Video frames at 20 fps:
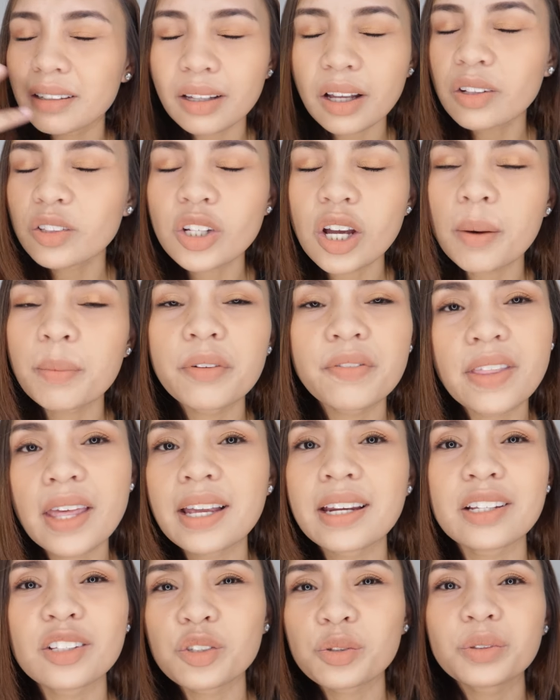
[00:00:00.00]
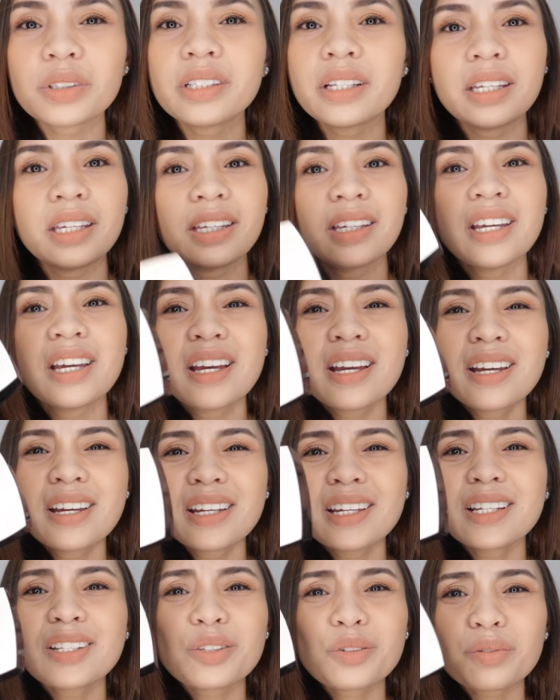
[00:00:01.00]
on top of that, it's really,
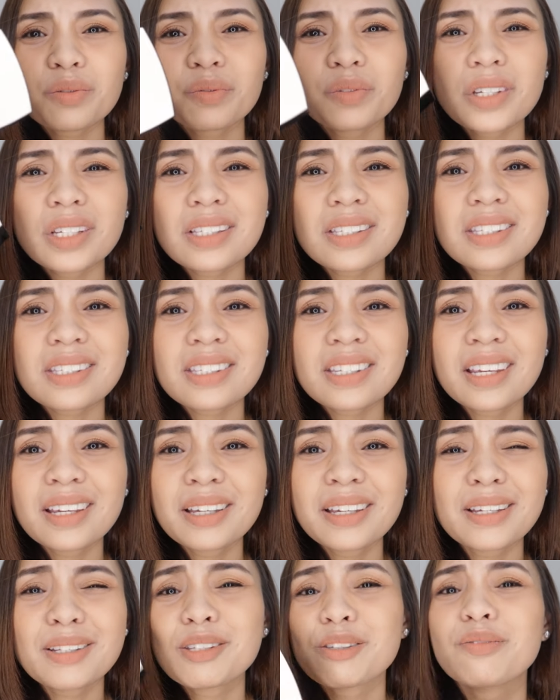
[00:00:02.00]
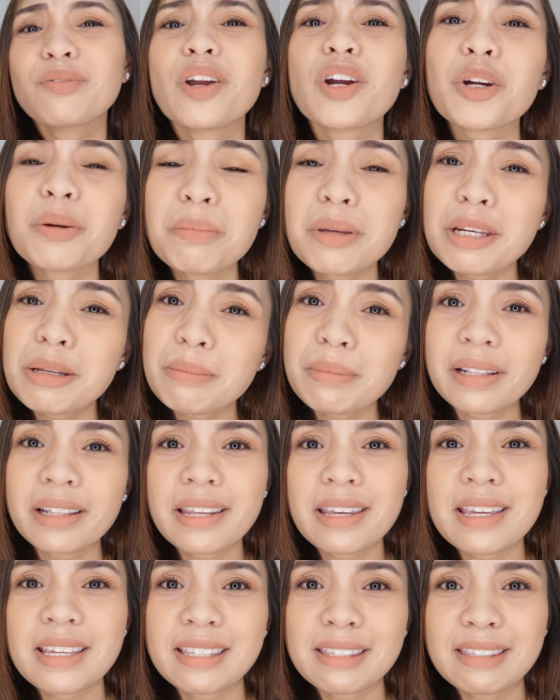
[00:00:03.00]
it's very
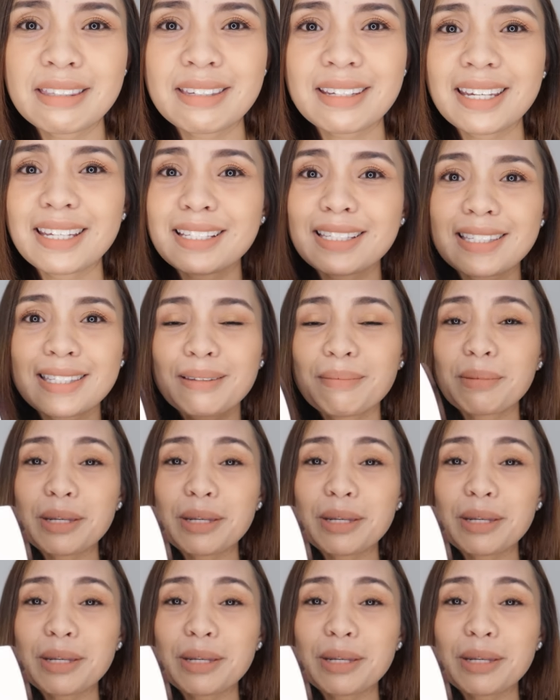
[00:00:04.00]
minimalist. It's